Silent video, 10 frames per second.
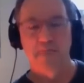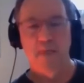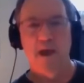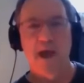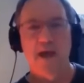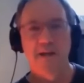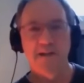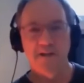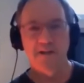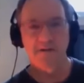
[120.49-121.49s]
and they
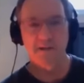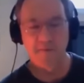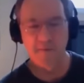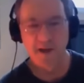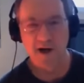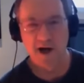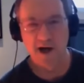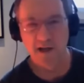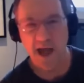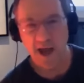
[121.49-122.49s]
do something
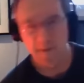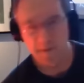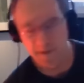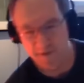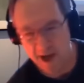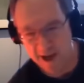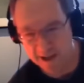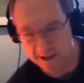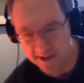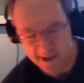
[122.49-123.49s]
called amplify it.
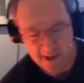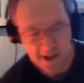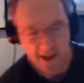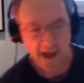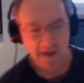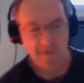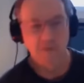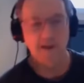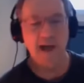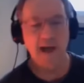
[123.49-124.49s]
And
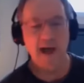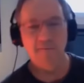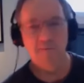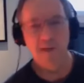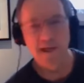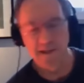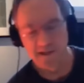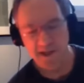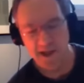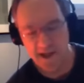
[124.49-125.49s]
what that
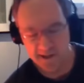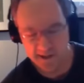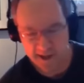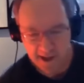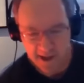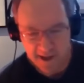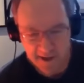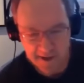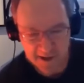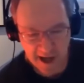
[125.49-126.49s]
means is
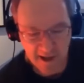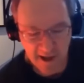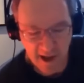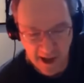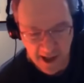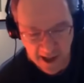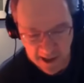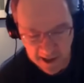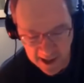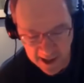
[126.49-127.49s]
you take,
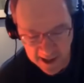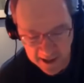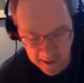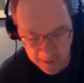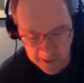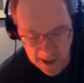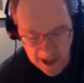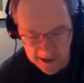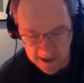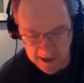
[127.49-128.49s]
in your
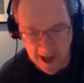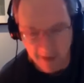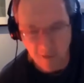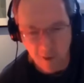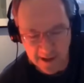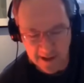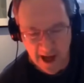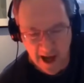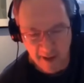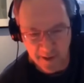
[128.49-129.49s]
blood, you'll have one
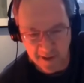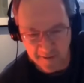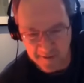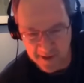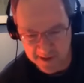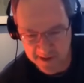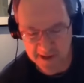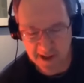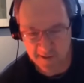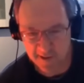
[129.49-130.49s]
copy of this
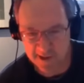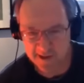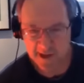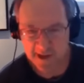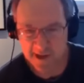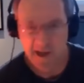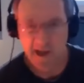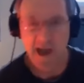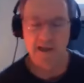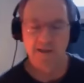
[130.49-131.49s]
sequence,
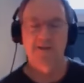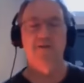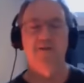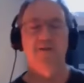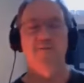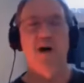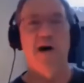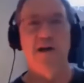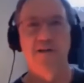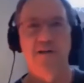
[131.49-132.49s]
and it's too small,
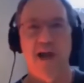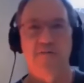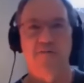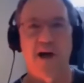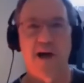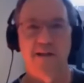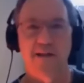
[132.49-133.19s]
you can't find it.